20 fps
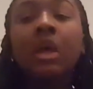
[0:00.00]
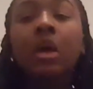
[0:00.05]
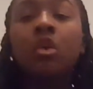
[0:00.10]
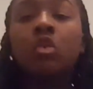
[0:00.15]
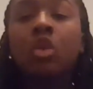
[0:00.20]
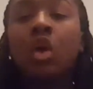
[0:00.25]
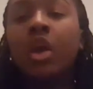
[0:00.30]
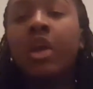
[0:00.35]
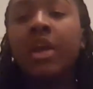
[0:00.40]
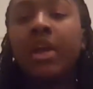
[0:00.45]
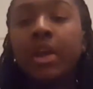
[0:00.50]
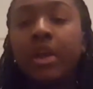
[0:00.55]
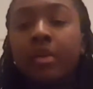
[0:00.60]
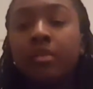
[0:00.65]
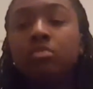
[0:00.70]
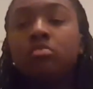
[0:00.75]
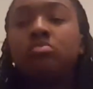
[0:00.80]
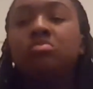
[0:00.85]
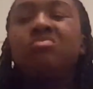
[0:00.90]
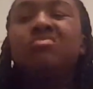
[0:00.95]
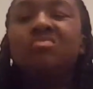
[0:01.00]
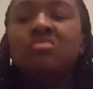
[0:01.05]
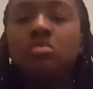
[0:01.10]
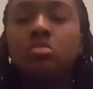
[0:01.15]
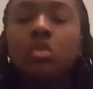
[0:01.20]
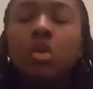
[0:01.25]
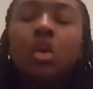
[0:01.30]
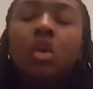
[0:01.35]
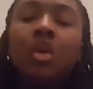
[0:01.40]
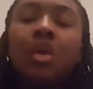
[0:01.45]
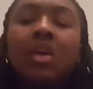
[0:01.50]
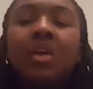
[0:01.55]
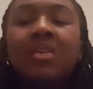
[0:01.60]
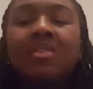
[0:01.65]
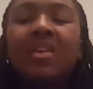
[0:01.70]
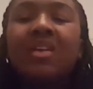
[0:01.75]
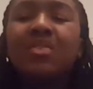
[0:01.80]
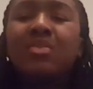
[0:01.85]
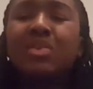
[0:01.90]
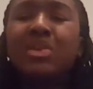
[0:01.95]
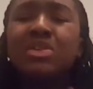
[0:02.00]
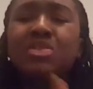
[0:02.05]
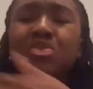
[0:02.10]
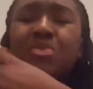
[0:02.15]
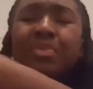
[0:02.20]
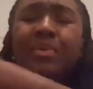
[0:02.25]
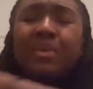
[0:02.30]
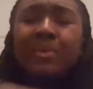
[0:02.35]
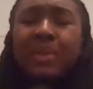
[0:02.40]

down it sounds really stupid,